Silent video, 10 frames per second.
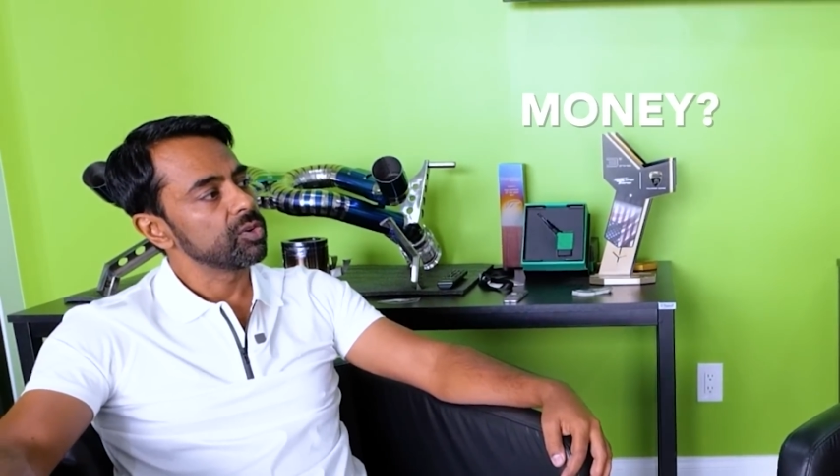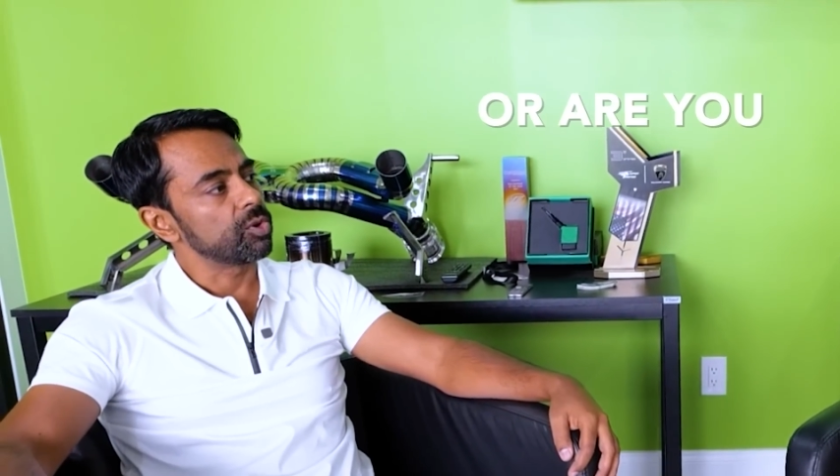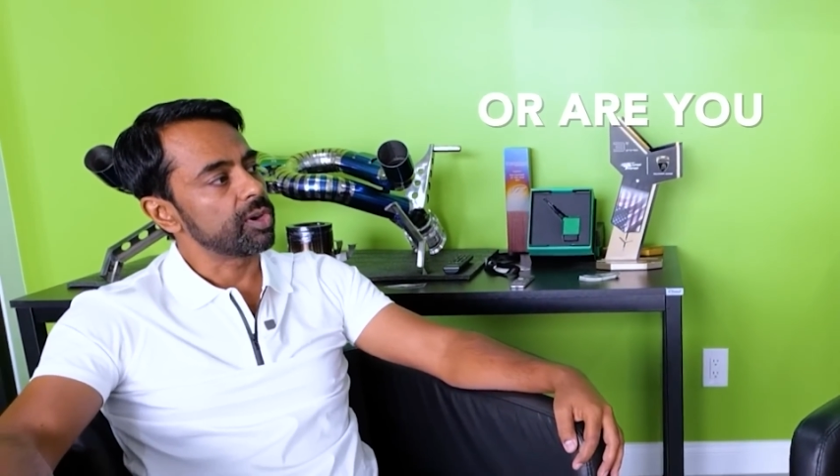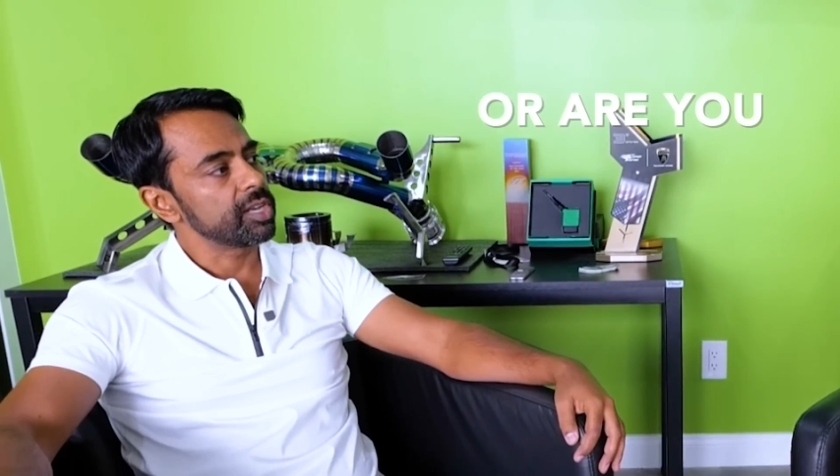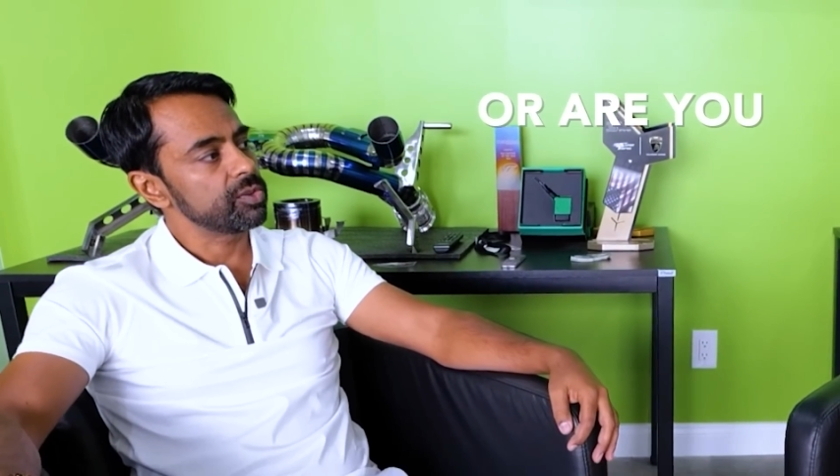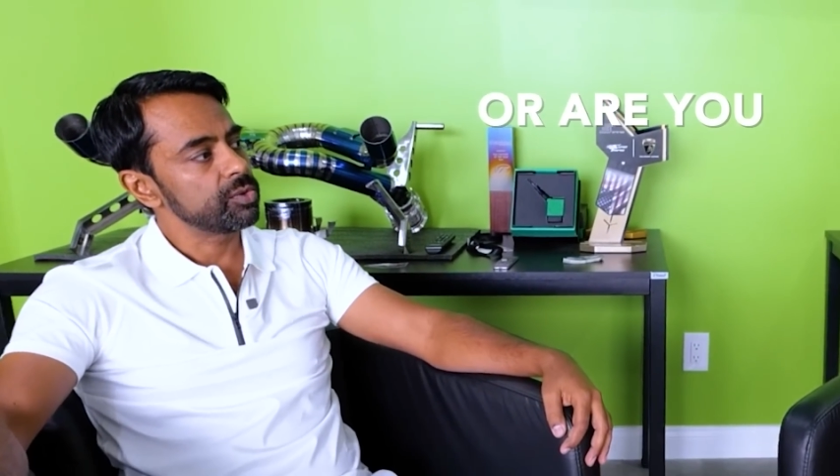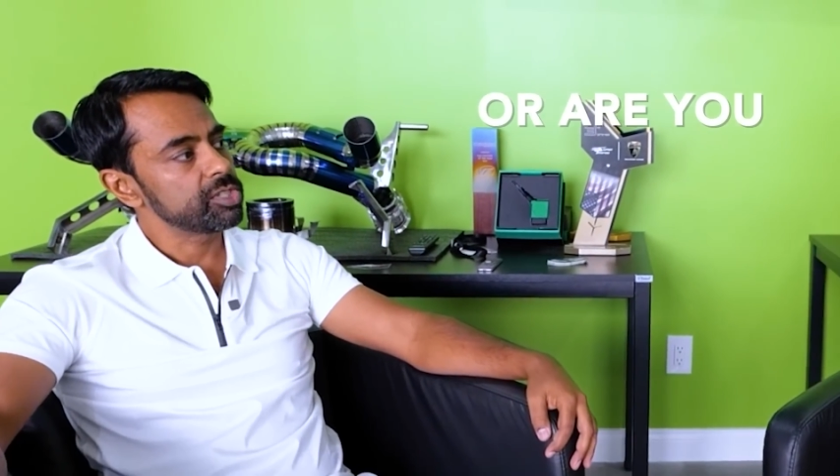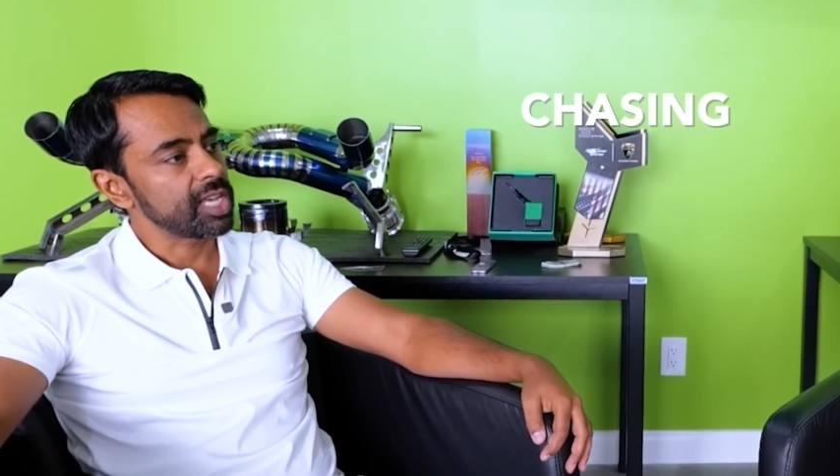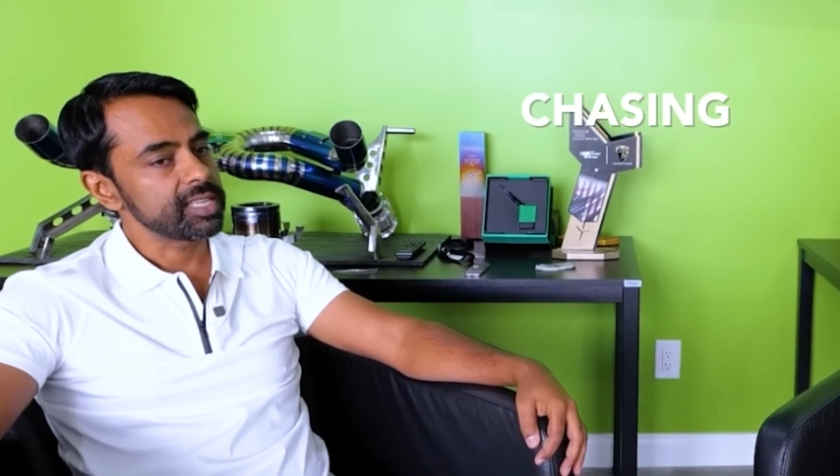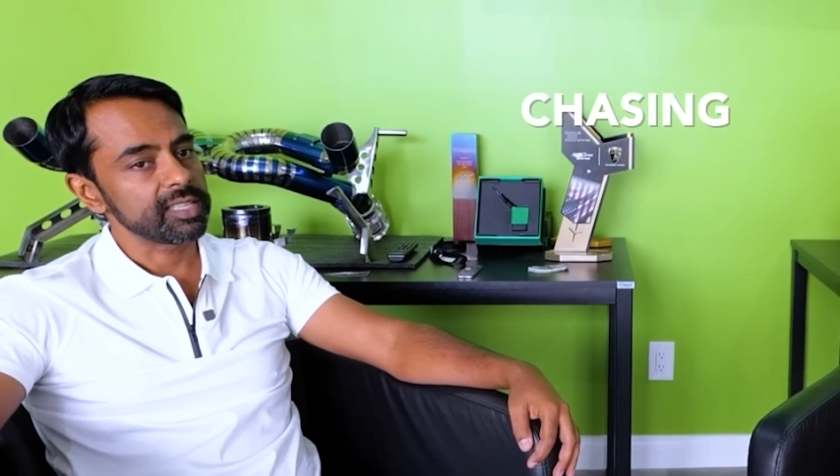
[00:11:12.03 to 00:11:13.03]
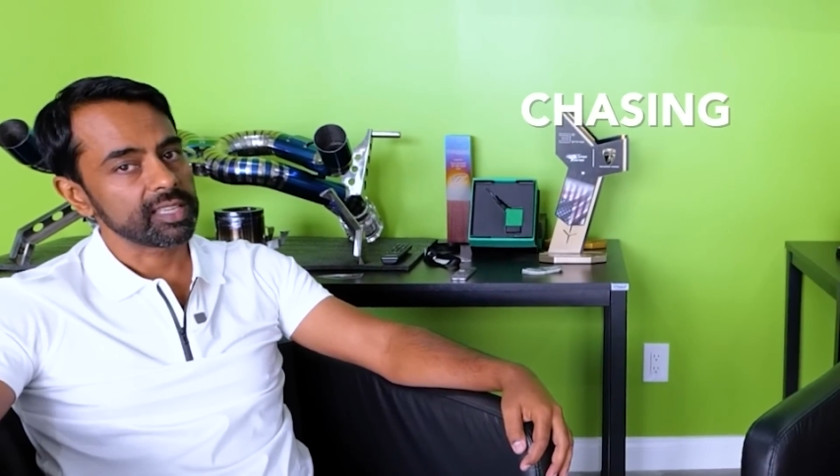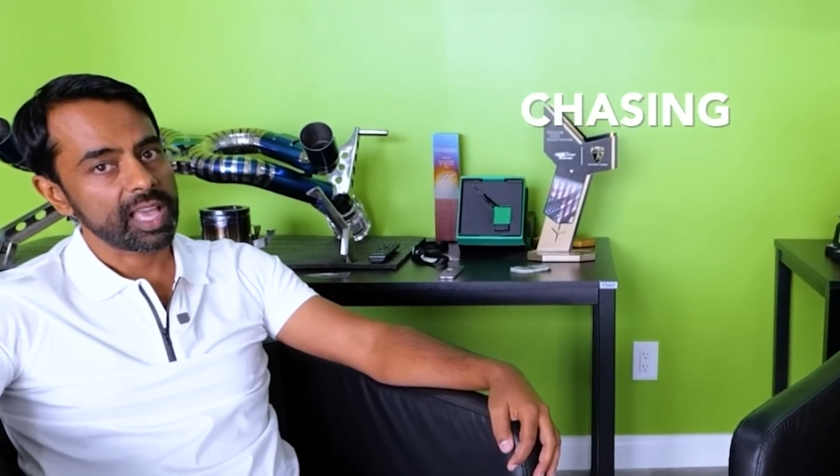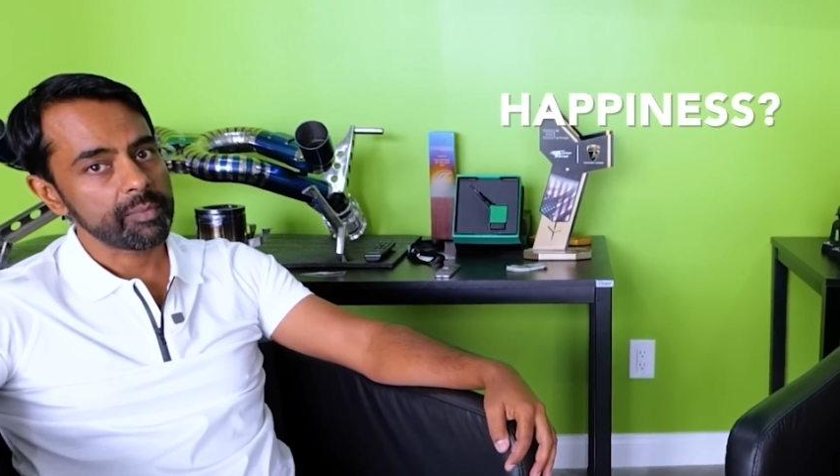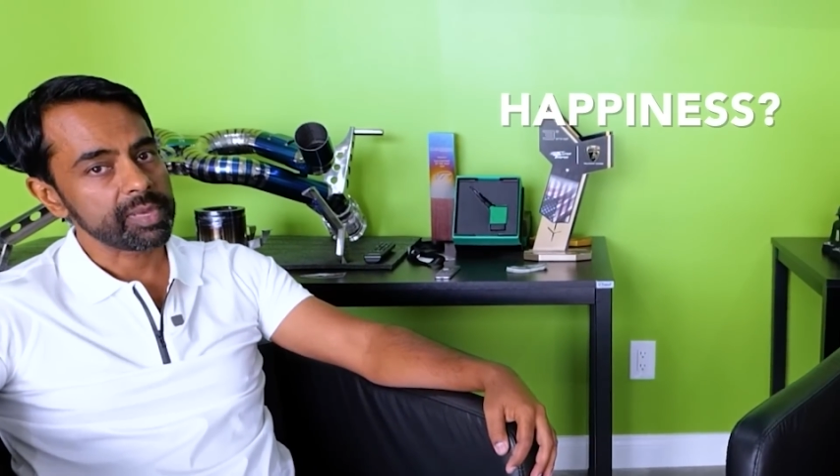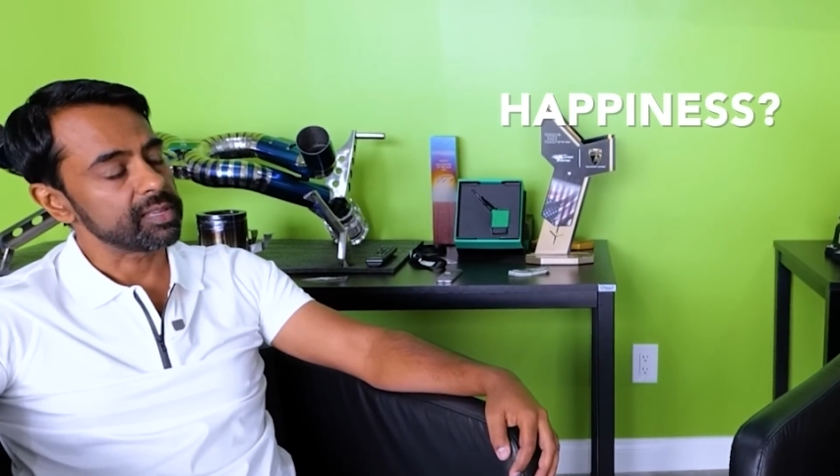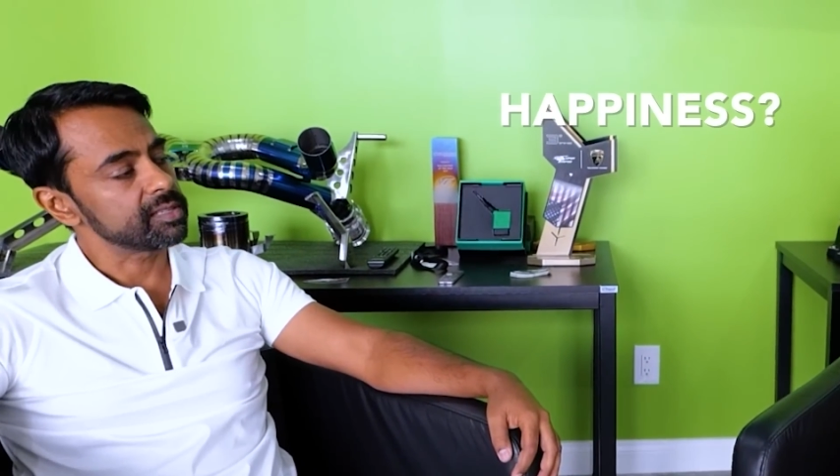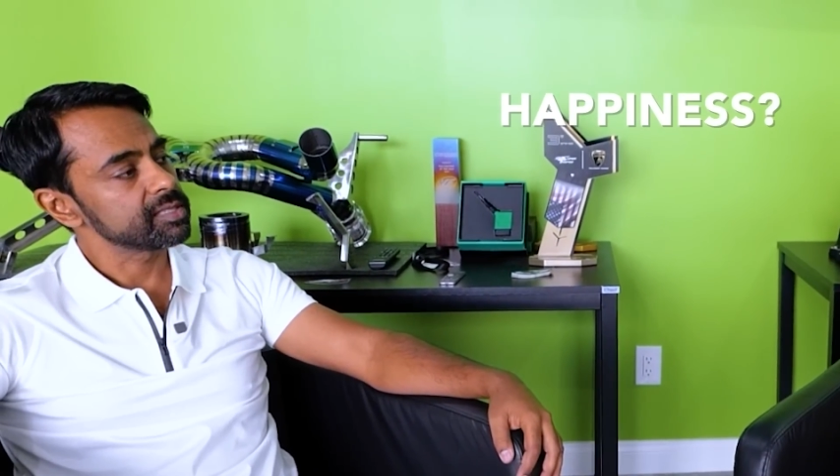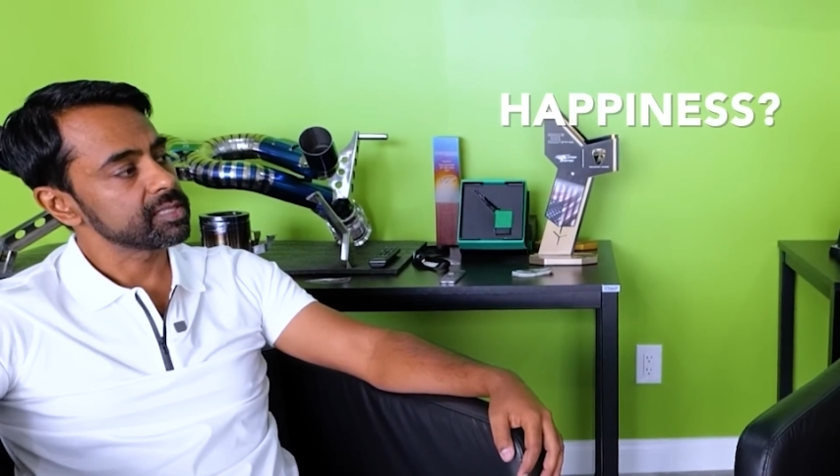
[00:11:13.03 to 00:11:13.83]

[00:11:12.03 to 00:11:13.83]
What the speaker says: or are you chasing happiness?